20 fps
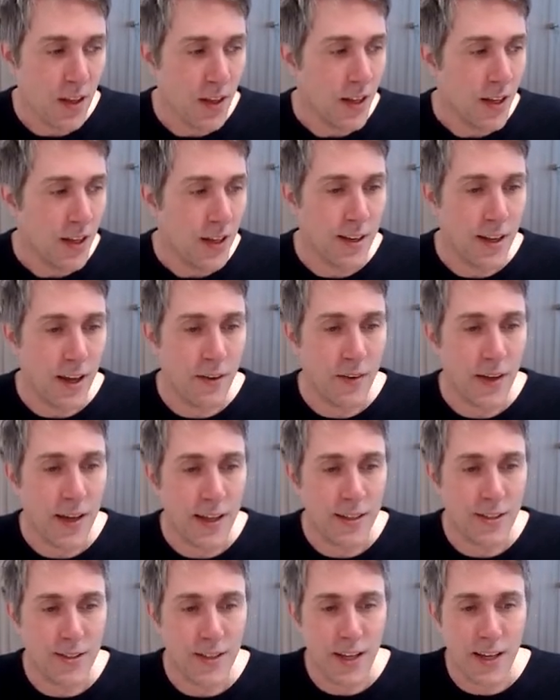
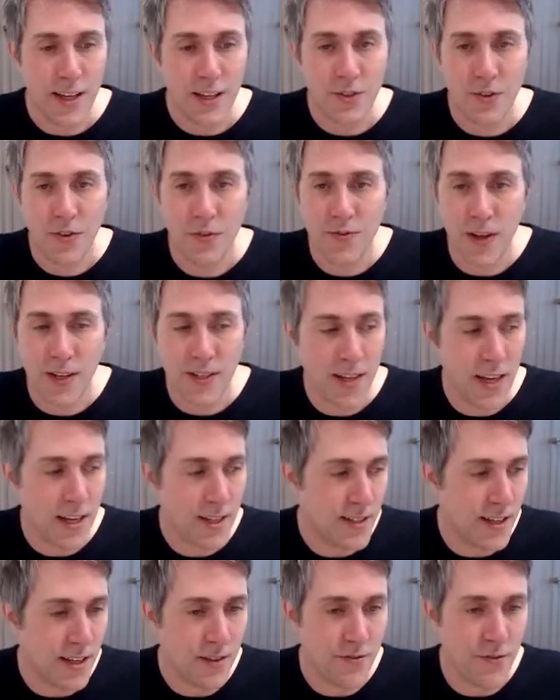It's
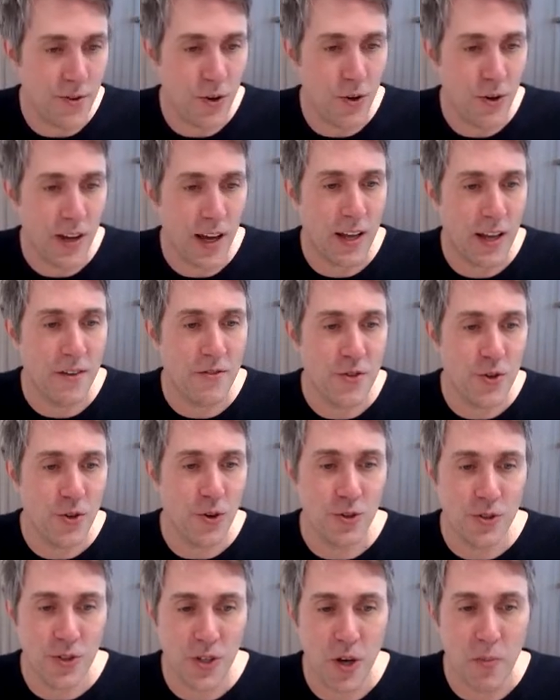fantastic for kind of
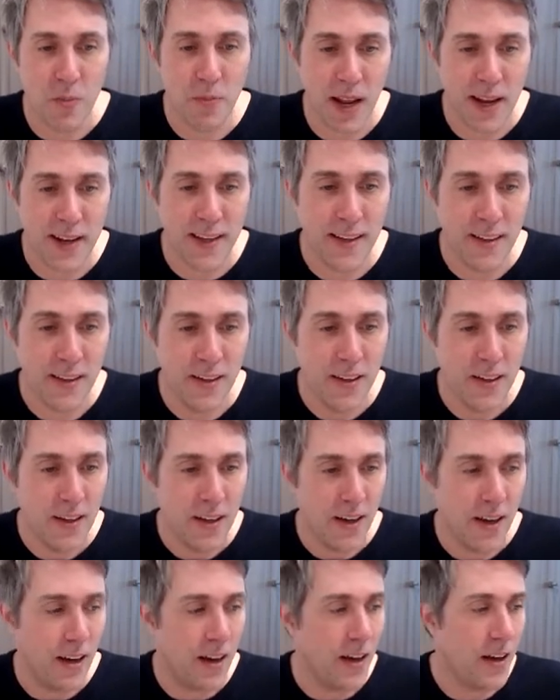short-term planning.
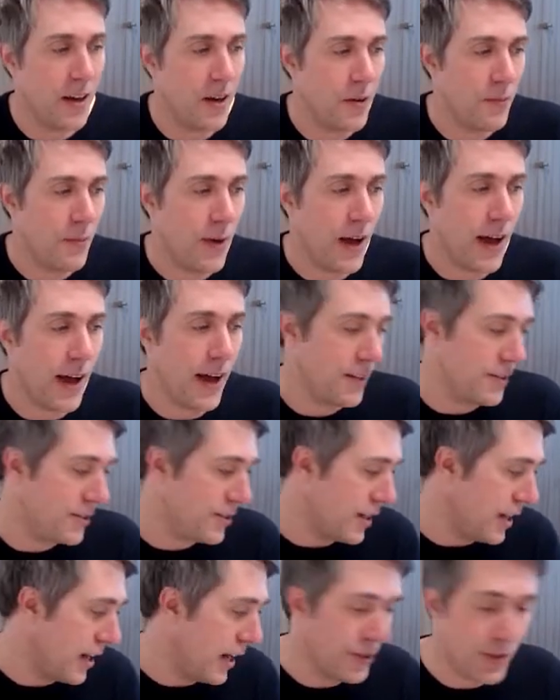And
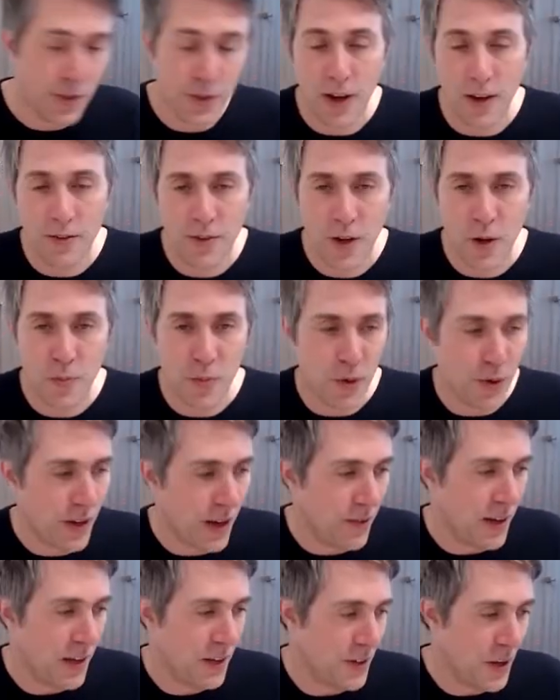I do have a notebook.
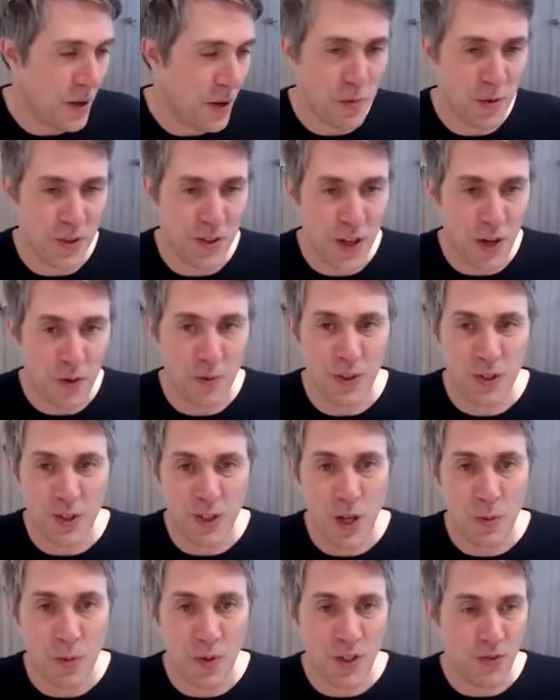I've had the
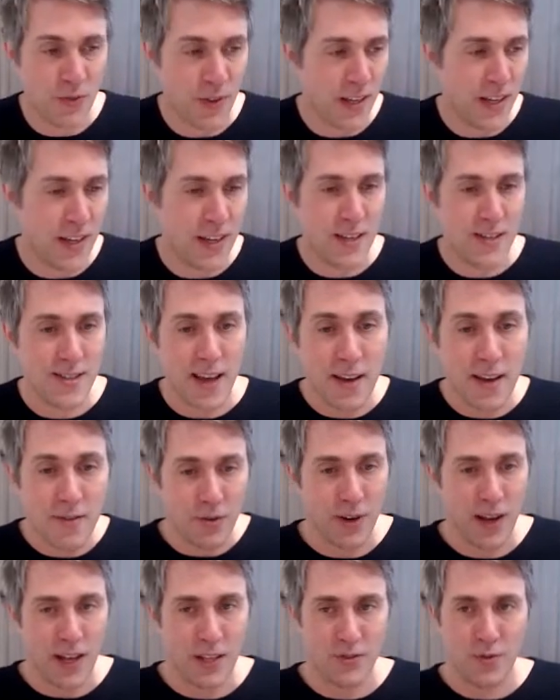notebooks for years.
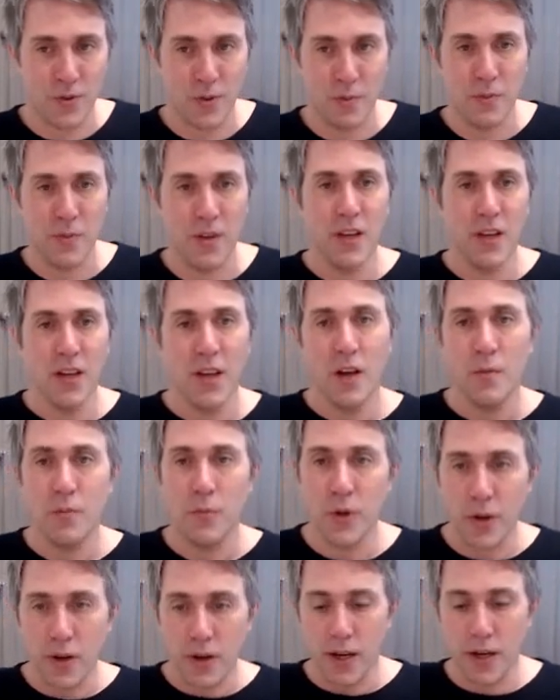Everyone has them.
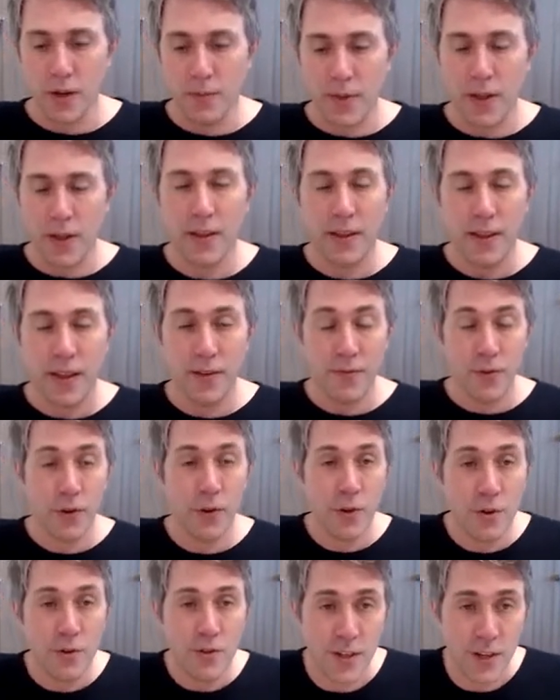But if you're
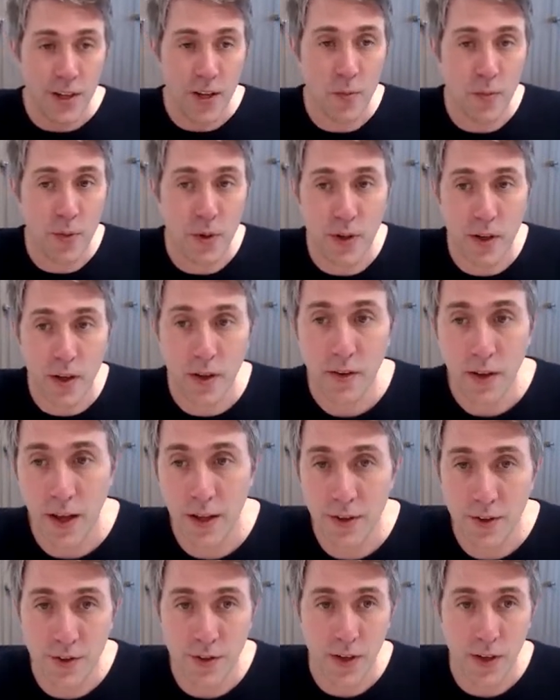using a notebook
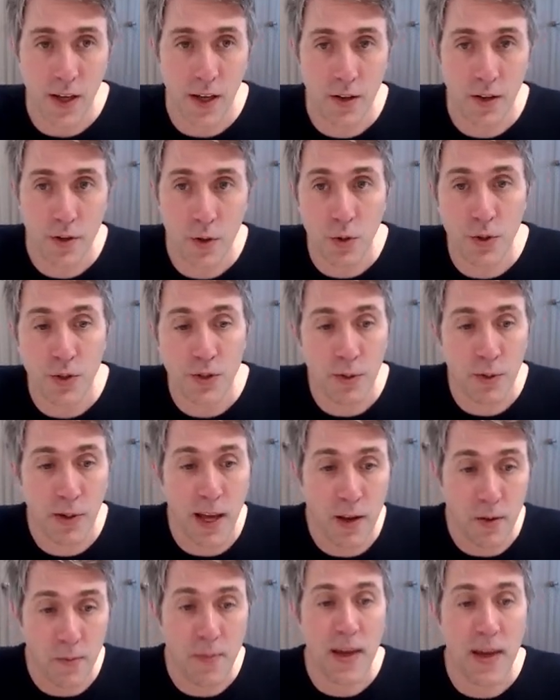and you want to
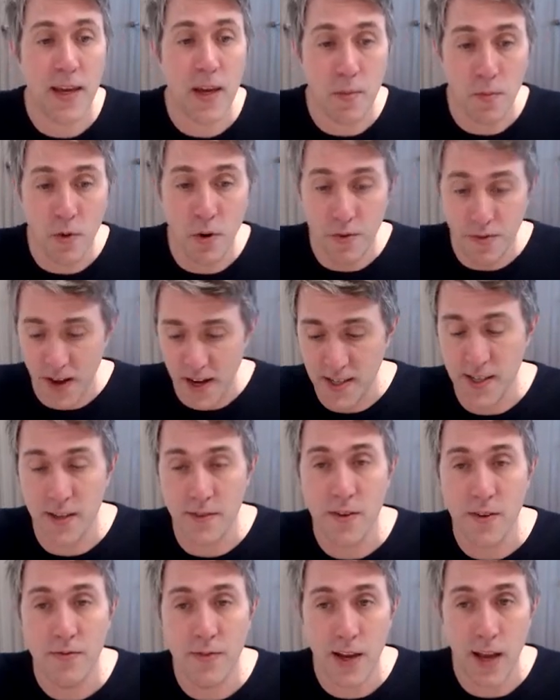kind of make it more
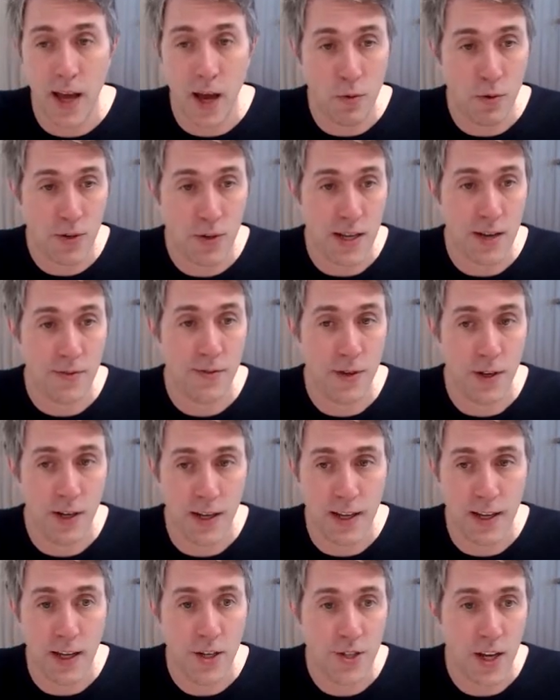effective, then I would
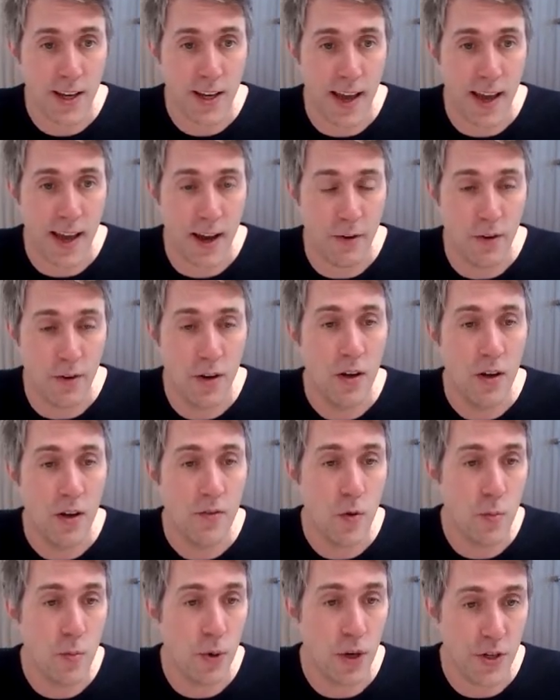definitely check out
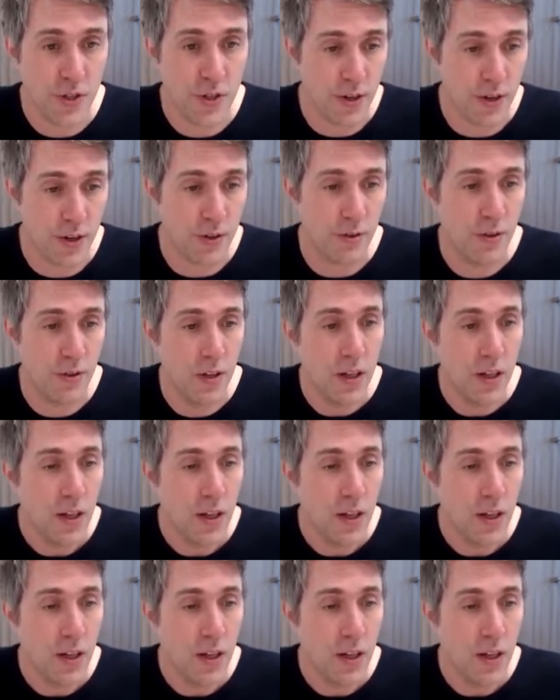the bullet journal.